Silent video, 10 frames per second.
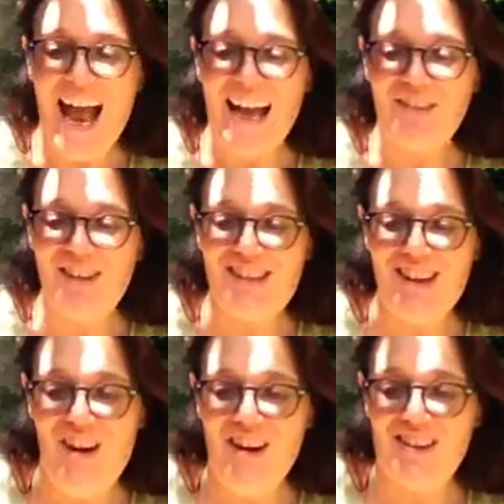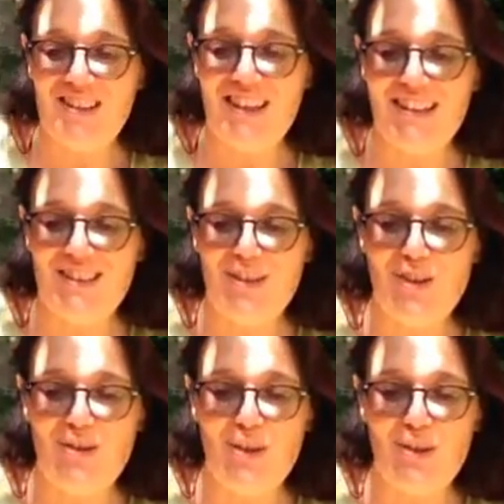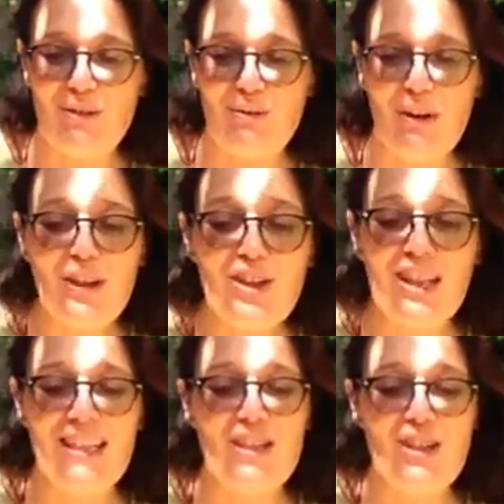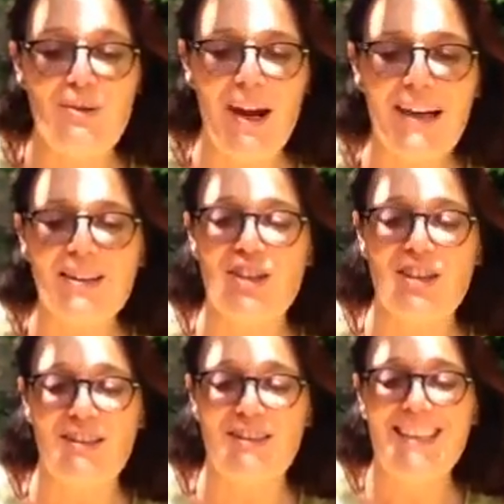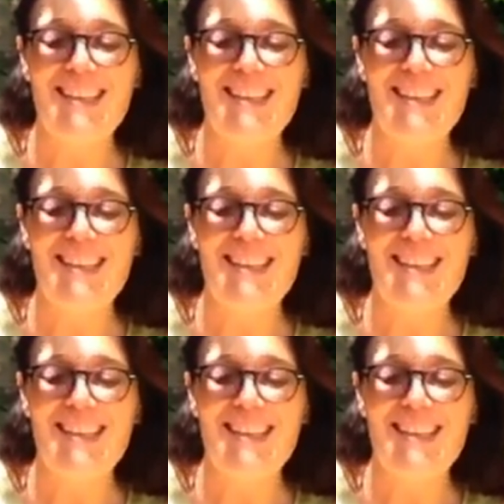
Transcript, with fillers: and this card guides you not to rush into action.